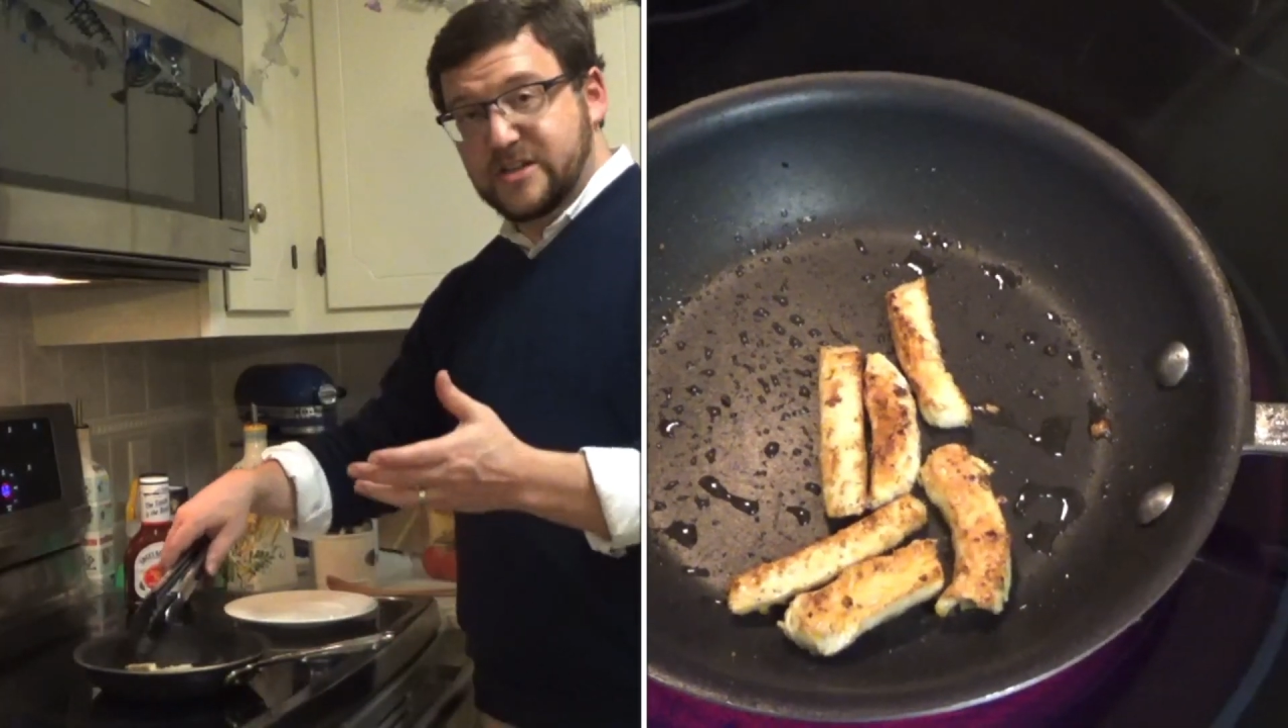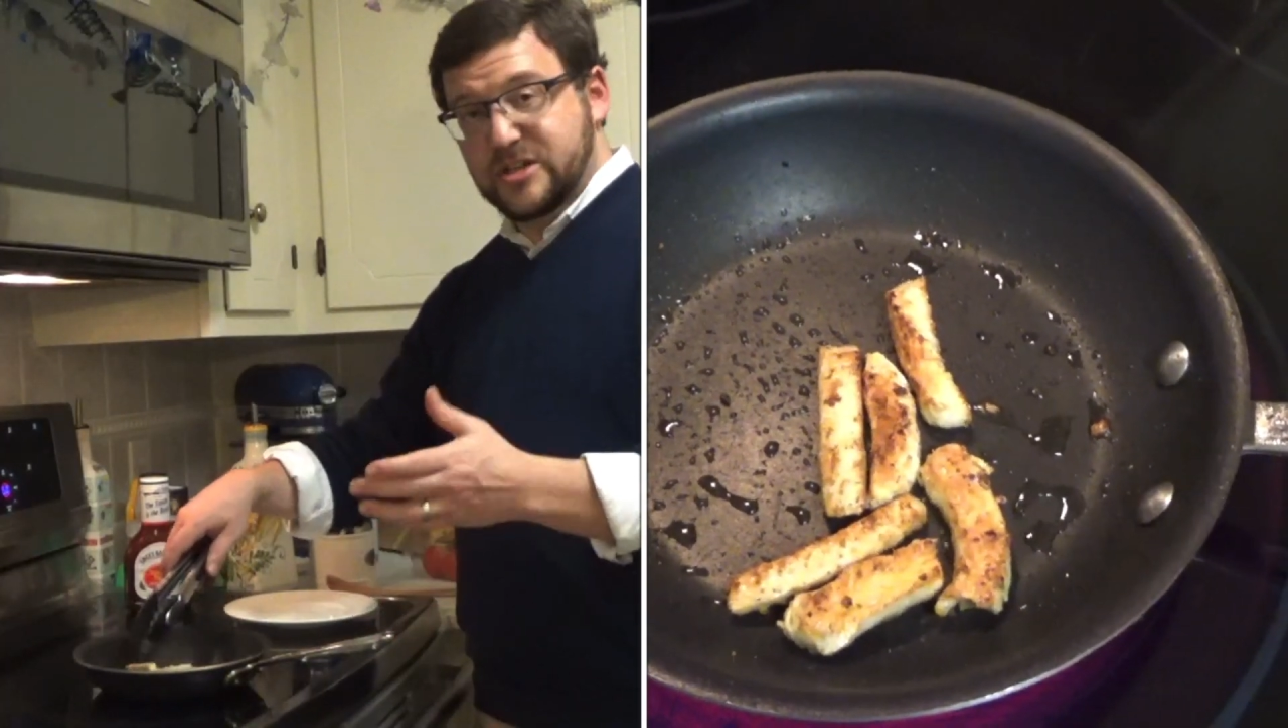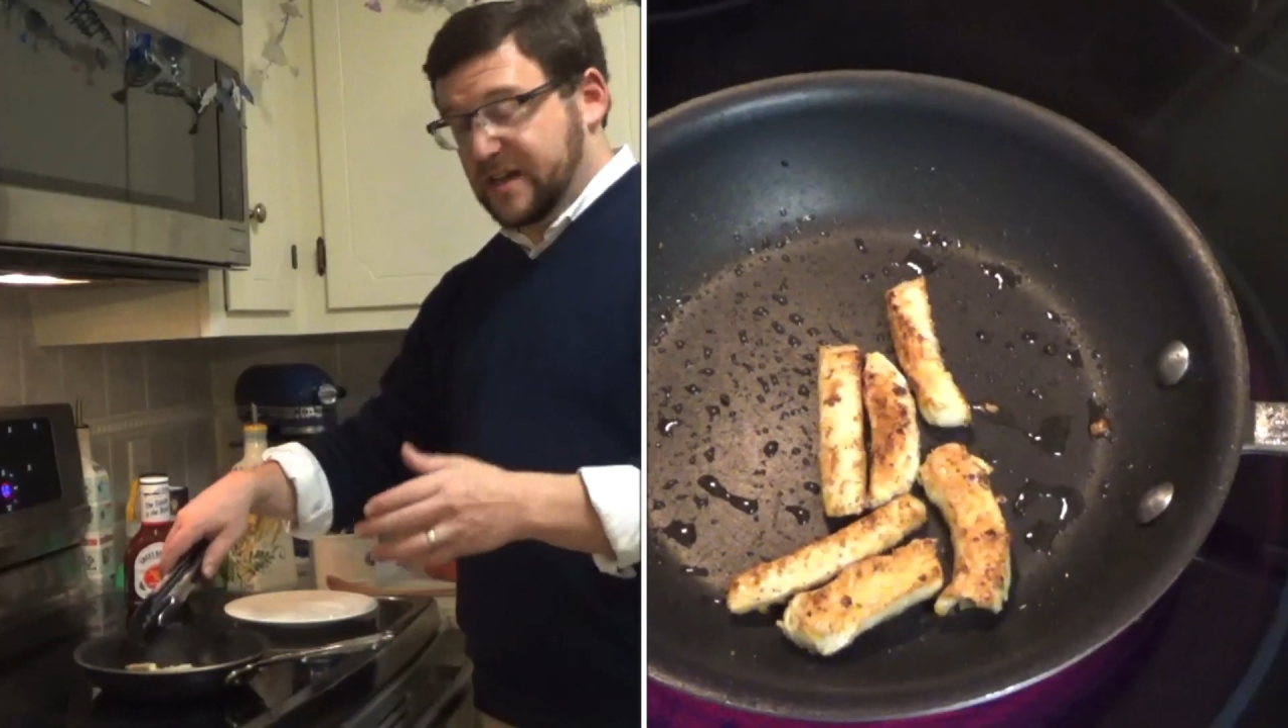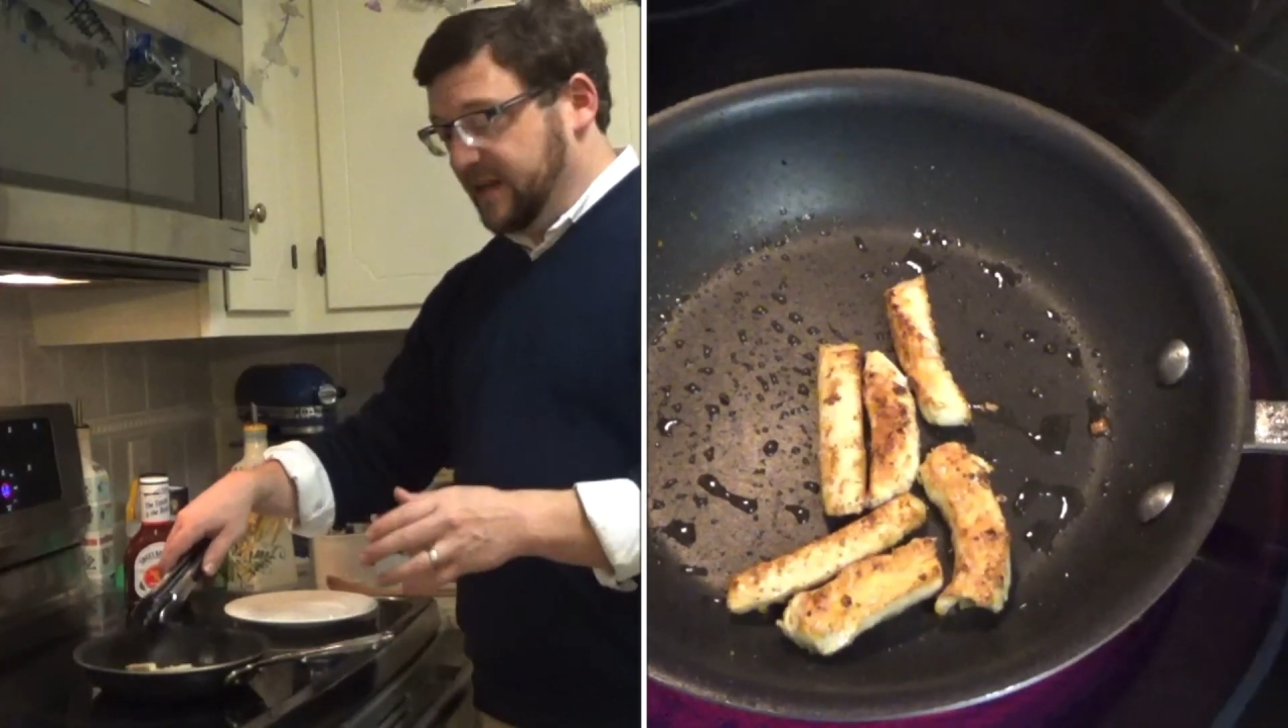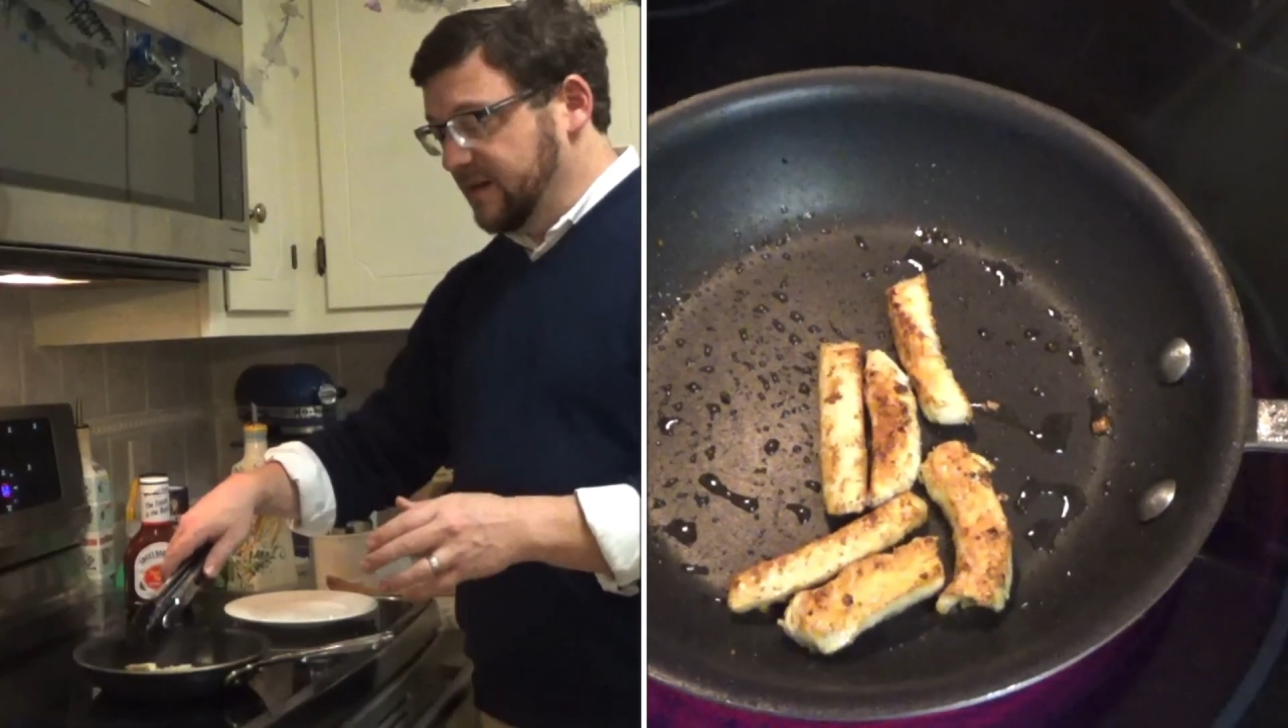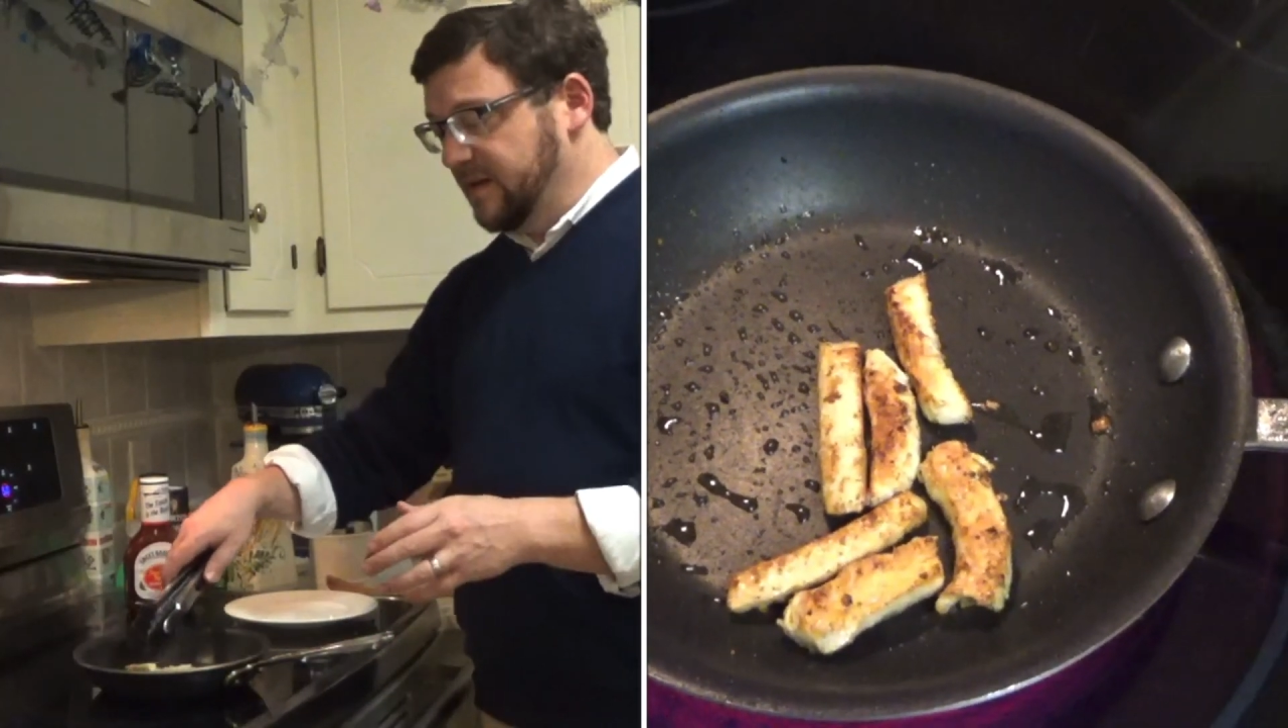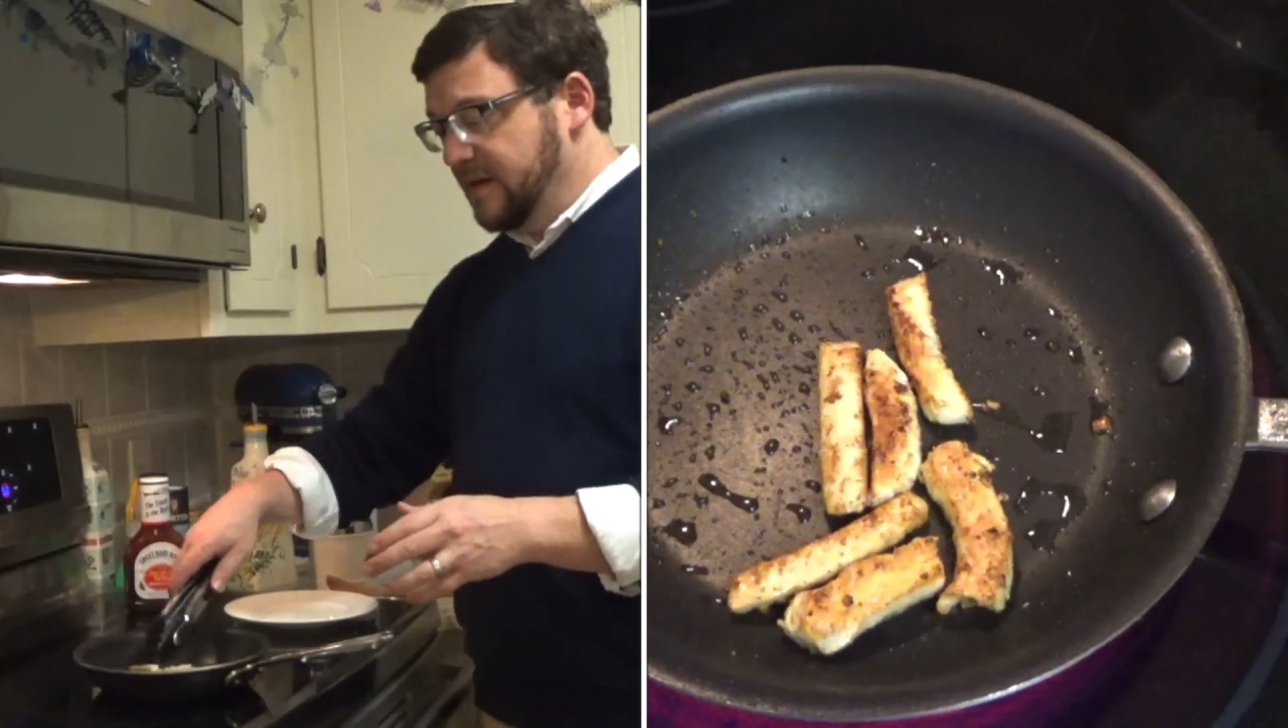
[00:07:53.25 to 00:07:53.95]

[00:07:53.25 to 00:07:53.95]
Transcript: chicken.